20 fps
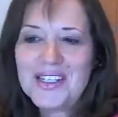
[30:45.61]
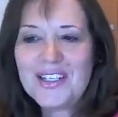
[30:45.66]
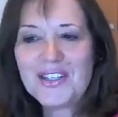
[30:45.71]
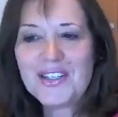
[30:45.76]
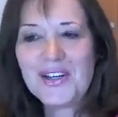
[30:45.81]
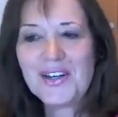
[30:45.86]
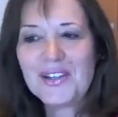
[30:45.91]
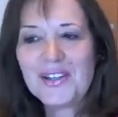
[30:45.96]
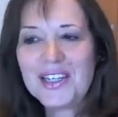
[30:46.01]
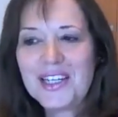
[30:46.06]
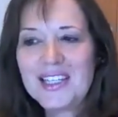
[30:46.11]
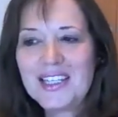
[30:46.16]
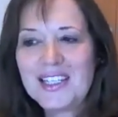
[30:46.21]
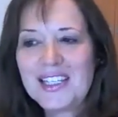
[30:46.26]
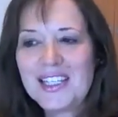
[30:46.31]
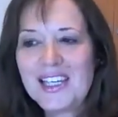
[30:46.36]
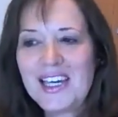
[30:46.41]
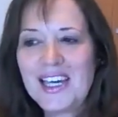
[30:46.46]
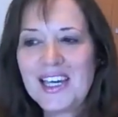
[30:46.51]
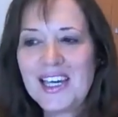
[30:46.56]
So let's
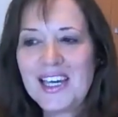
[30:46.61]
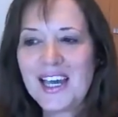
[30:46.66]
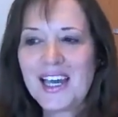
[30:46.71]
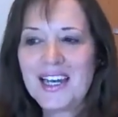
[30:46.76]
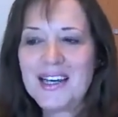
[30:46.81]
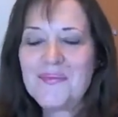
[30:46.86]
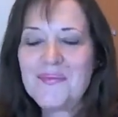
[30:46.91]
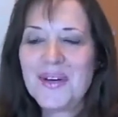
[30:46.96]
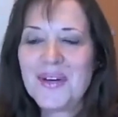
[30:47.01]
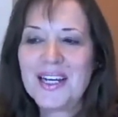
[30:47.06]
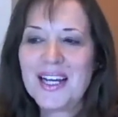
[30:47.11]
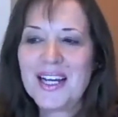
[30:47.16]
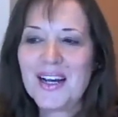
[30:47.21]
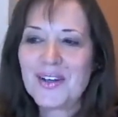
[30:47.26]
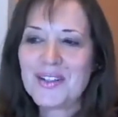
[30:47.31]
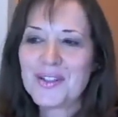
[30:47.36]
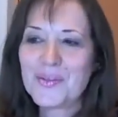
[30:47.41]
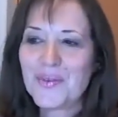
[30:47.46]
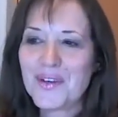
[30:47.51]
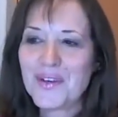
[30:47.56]
see. Anybody
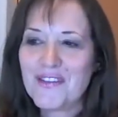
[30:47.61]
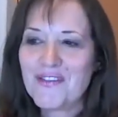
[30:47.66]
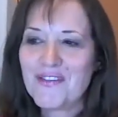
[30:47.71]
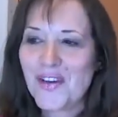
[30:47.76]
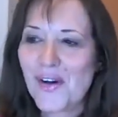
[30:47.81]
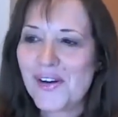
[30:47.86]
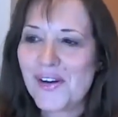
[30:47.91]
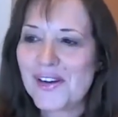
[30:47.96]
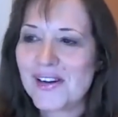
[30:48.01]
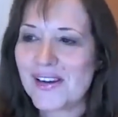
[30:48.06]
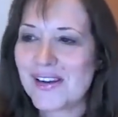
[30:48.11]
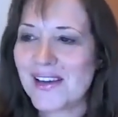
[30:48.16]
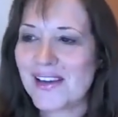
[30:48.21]
else want to vote?